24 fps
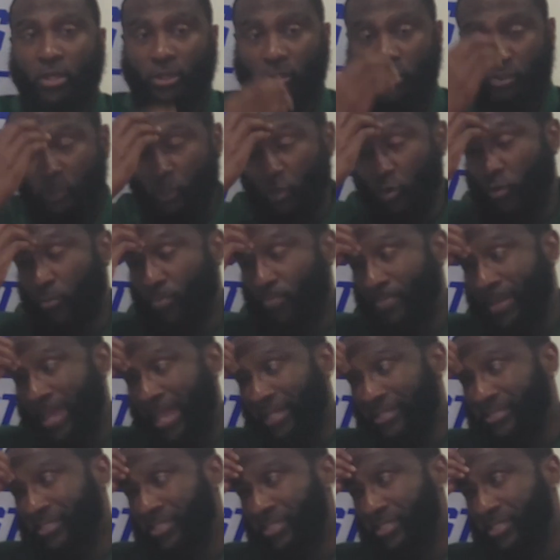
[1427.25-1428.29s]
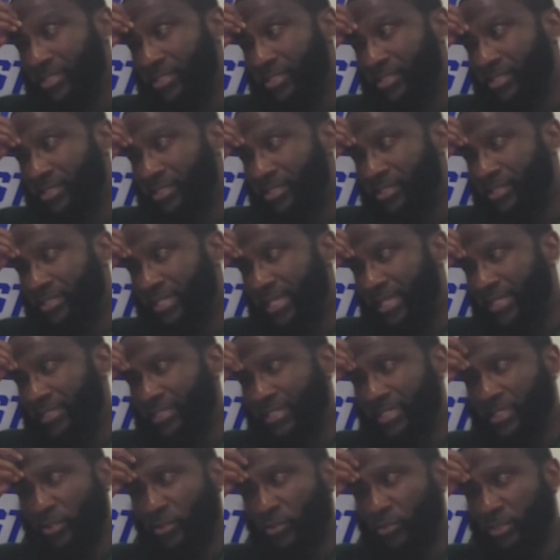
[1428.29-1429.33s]
So back to the things
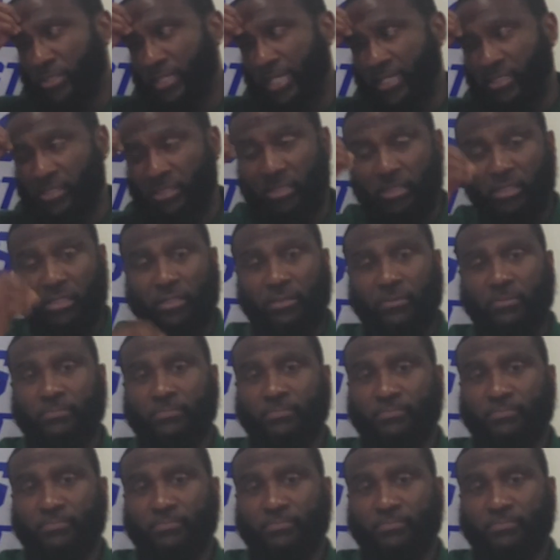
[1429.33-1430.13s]
that don't taste good.